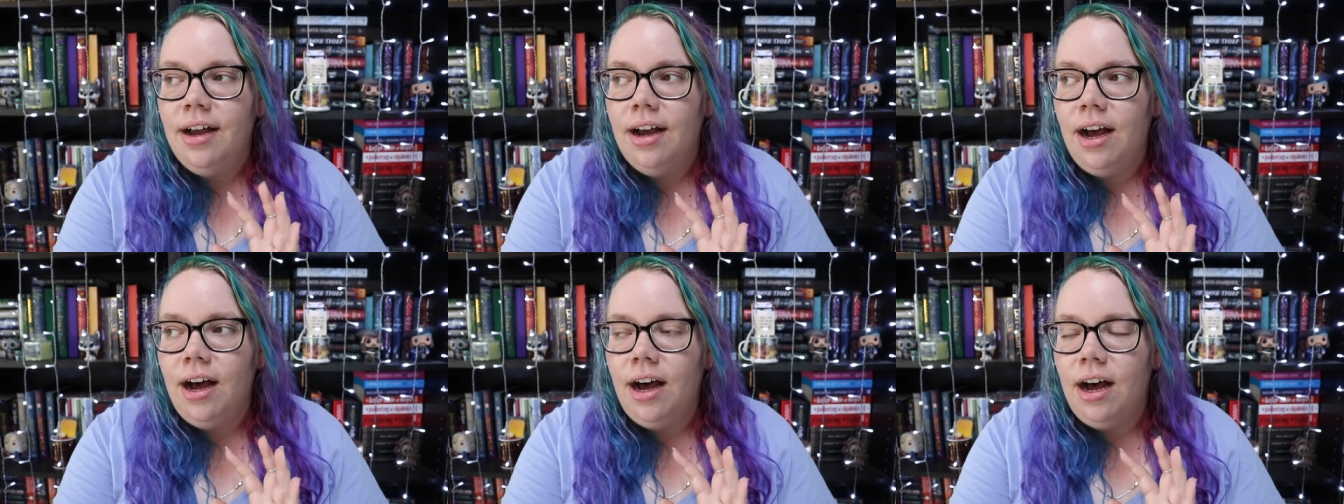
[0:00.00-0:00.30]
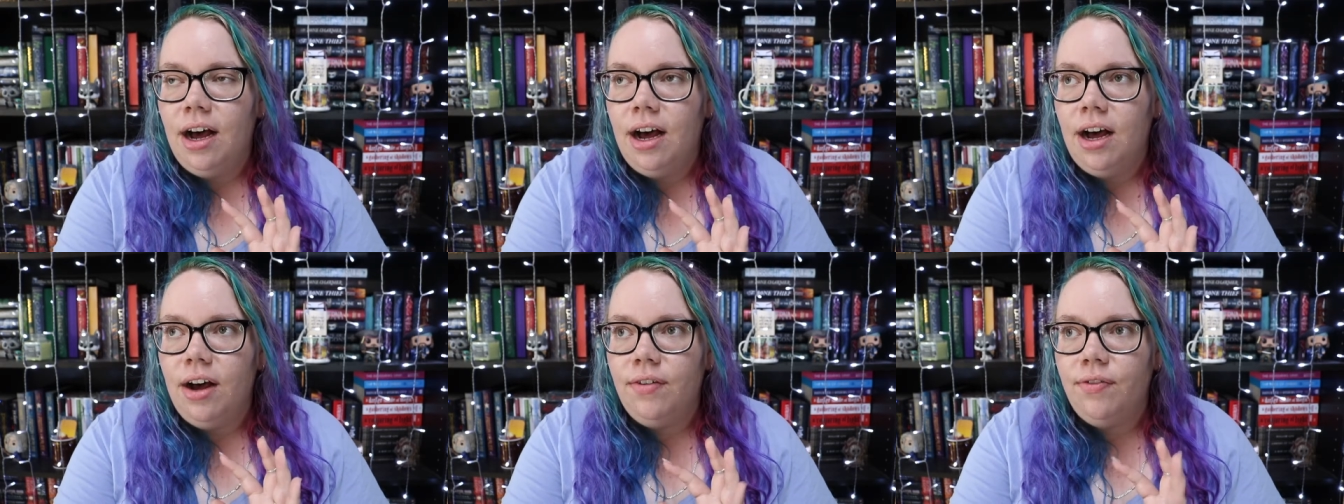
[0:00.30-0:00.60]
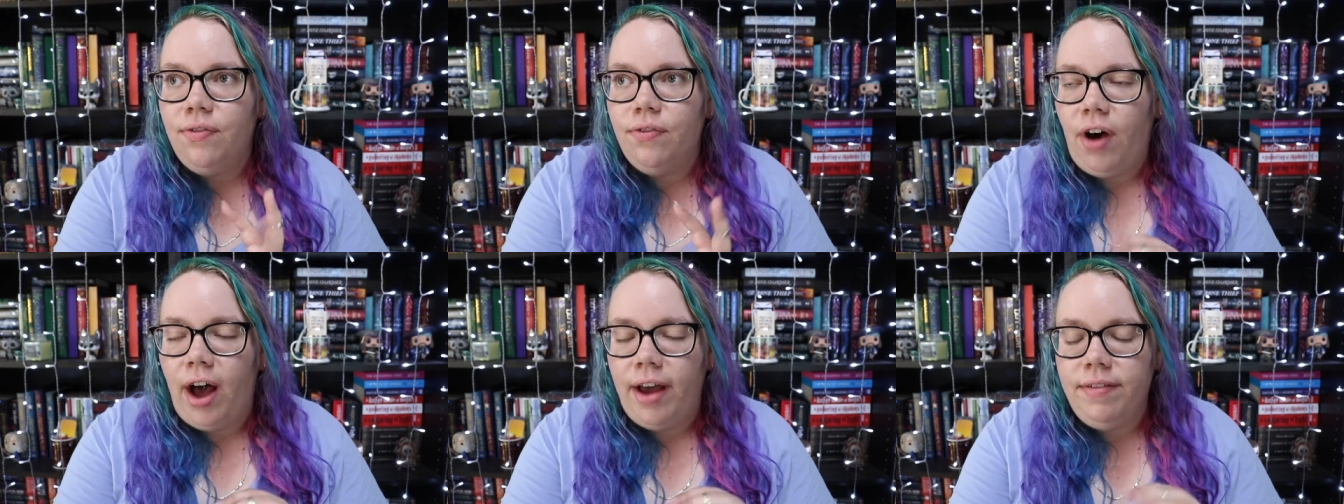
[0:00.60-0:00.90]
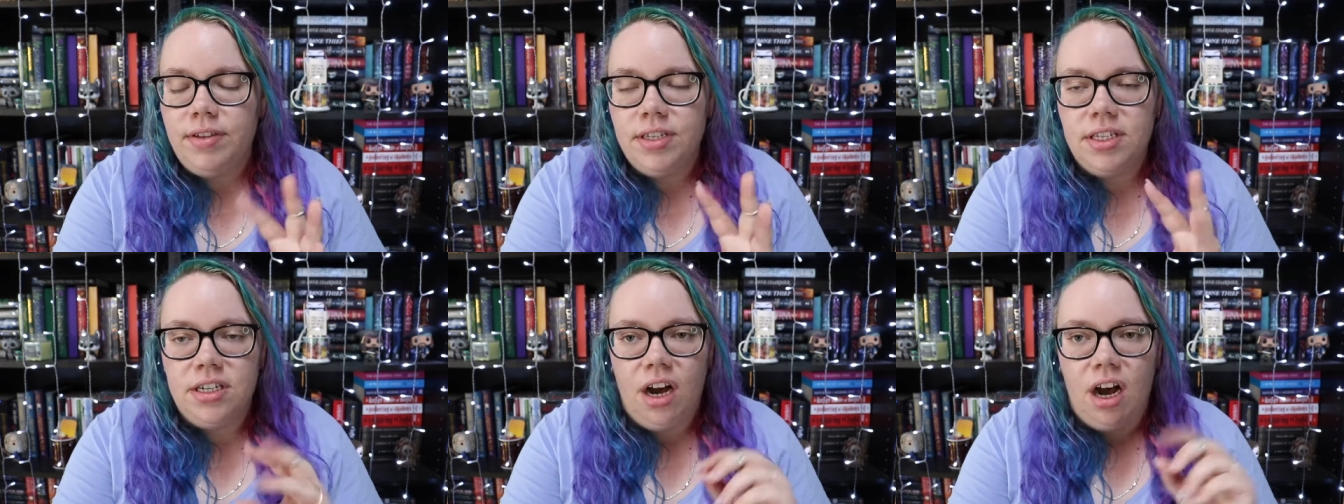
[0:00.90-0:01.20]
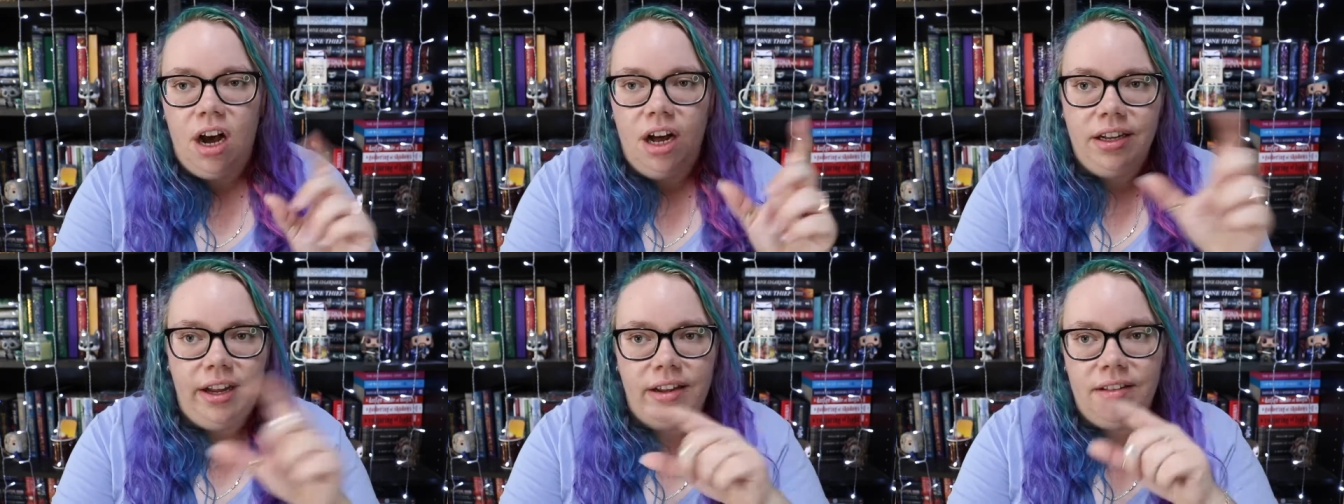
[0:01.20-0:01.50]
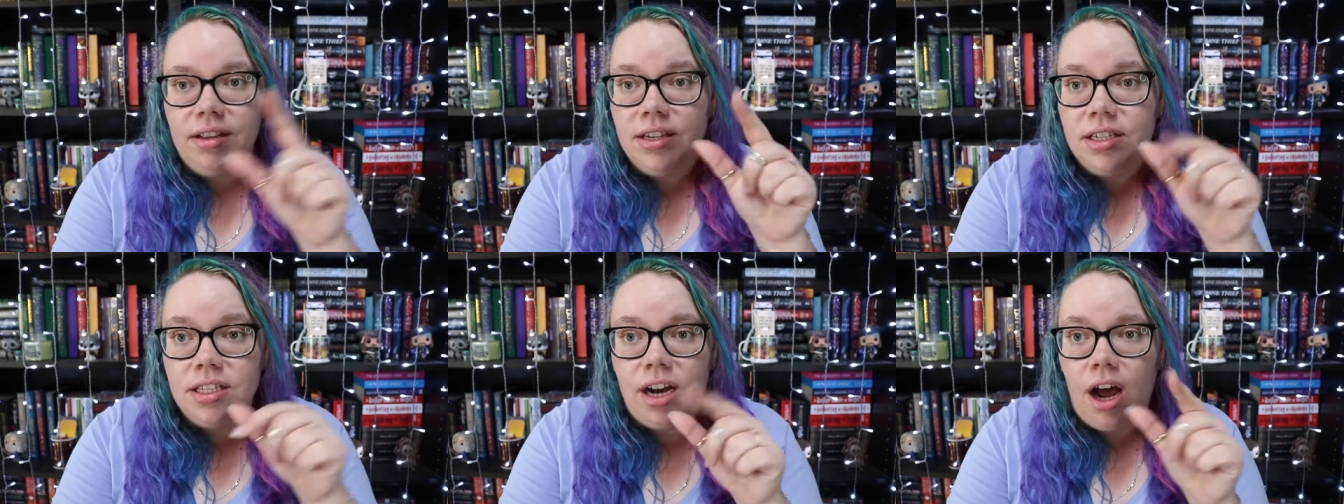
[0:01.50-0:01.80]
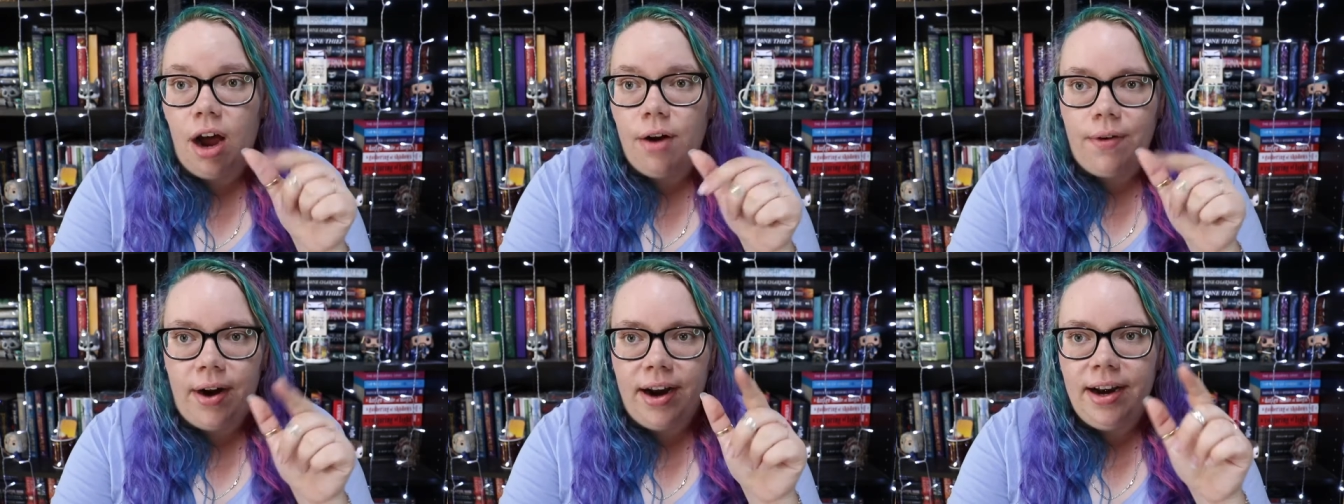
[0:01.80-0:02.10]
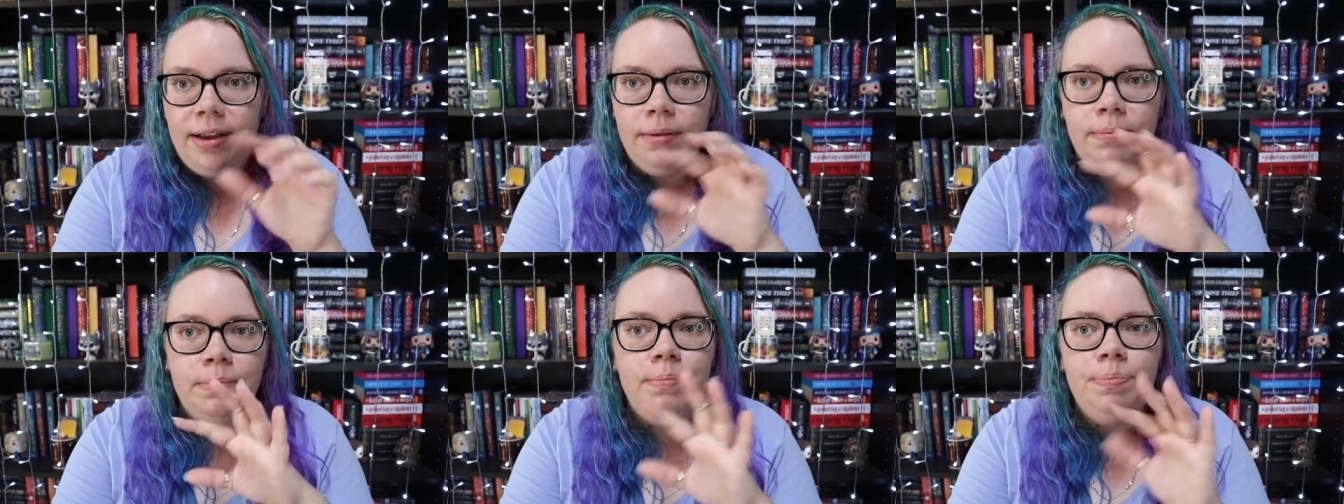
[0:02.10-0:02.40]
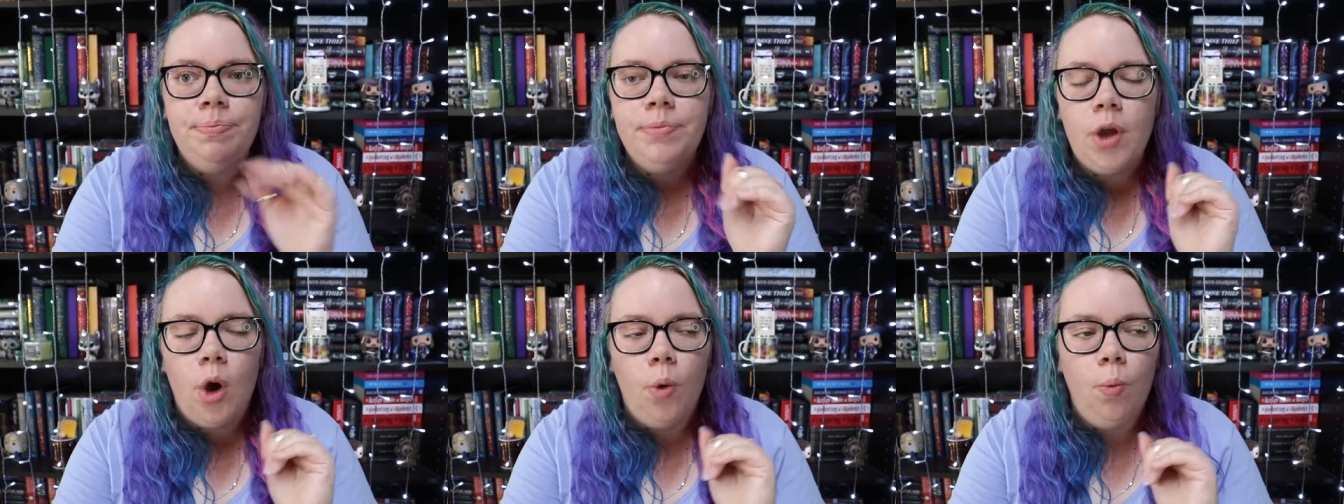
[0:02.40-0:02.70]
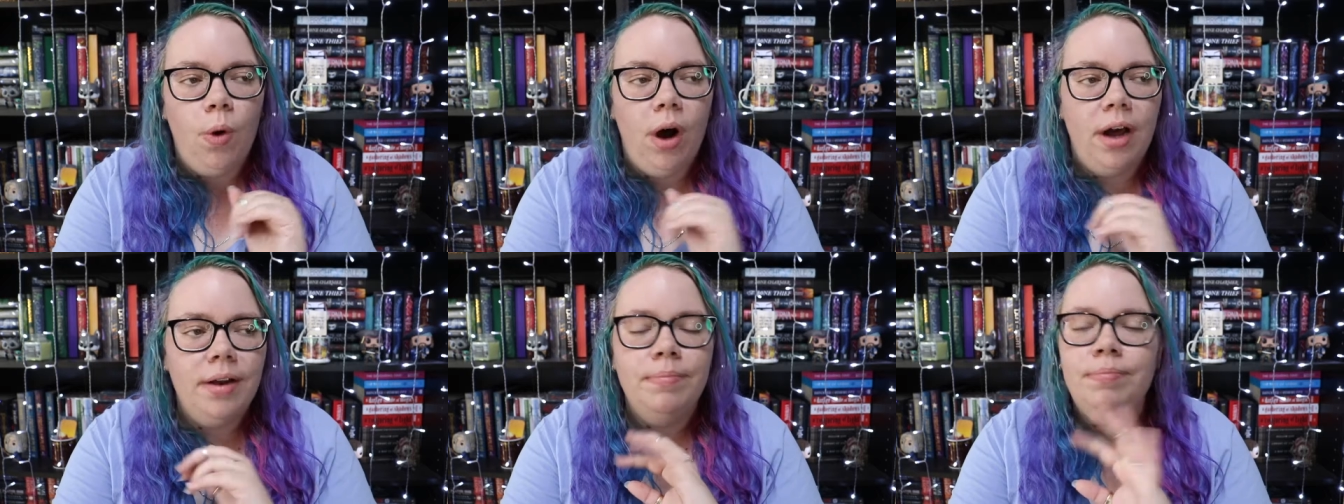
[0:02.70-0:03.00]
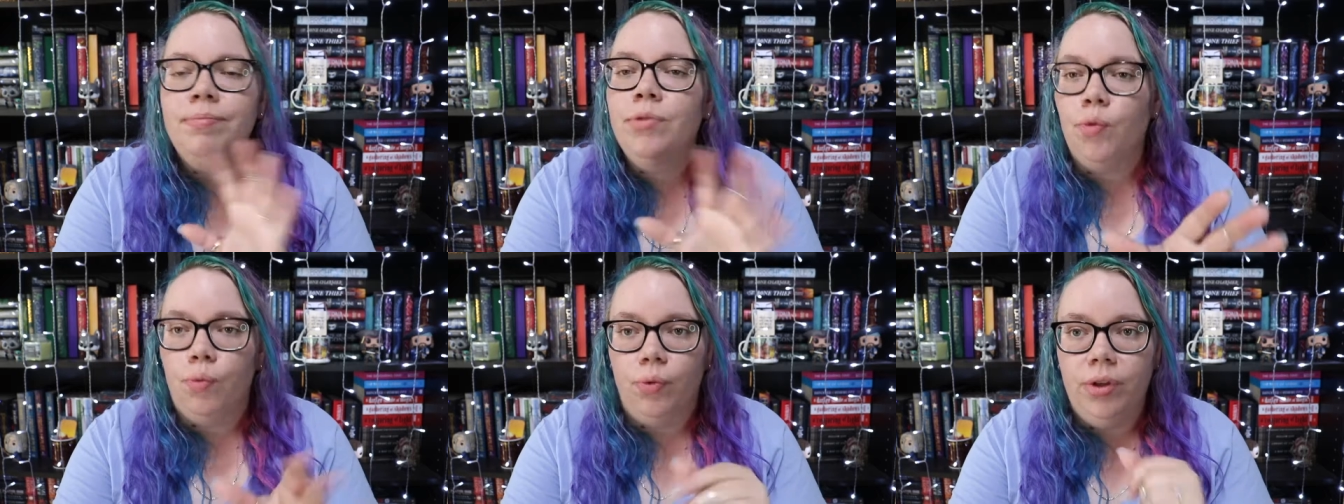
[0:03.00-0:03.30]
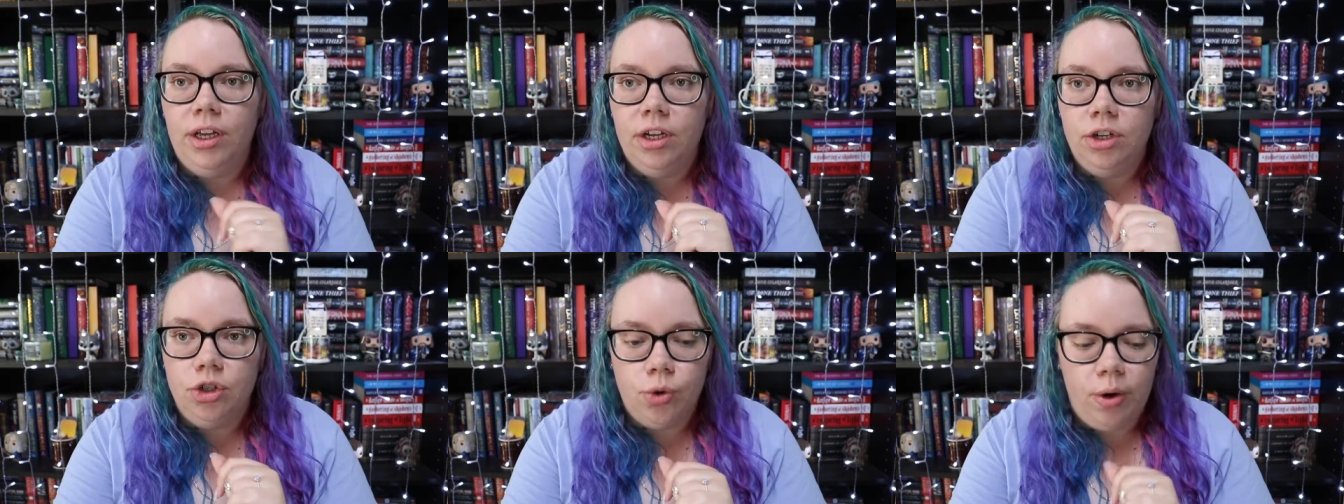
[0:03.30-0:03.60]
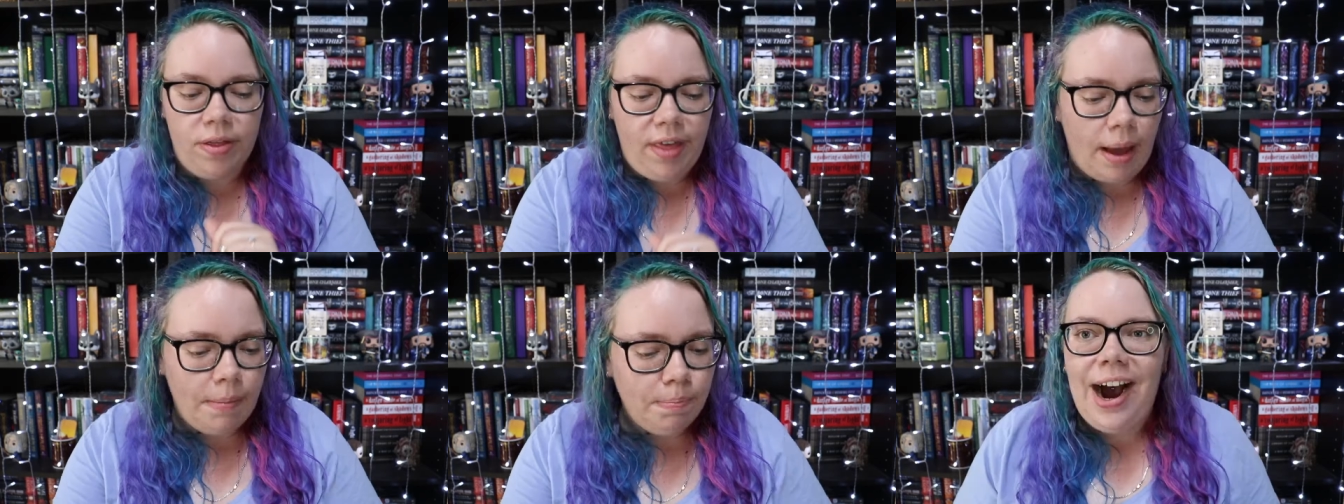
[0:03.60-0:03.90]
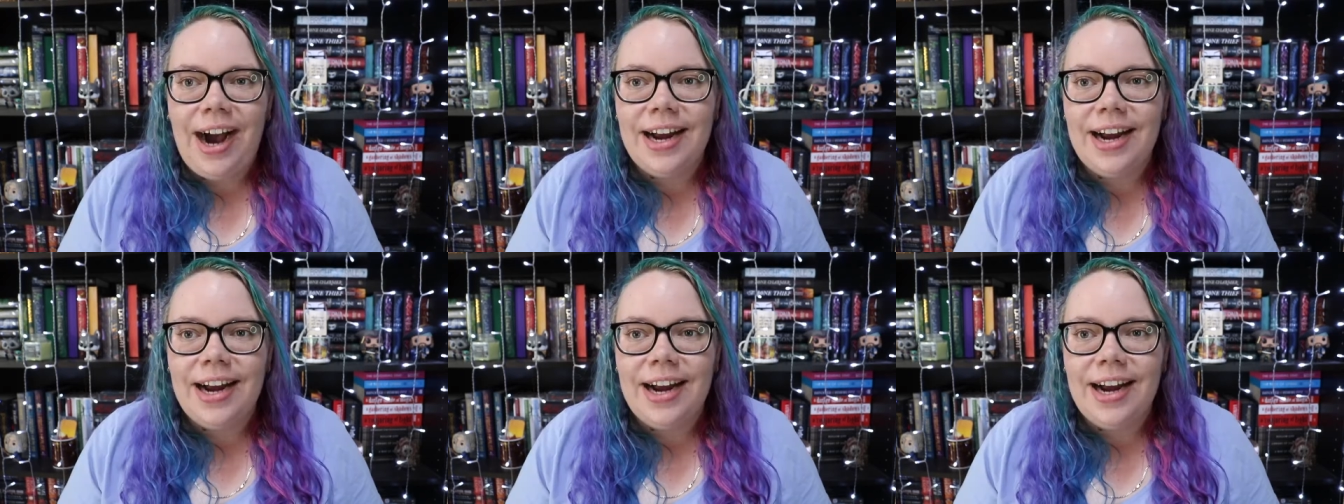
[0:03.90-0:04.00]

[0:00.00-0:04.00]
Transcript: uh, five star, like the star rating one, really enjoy that.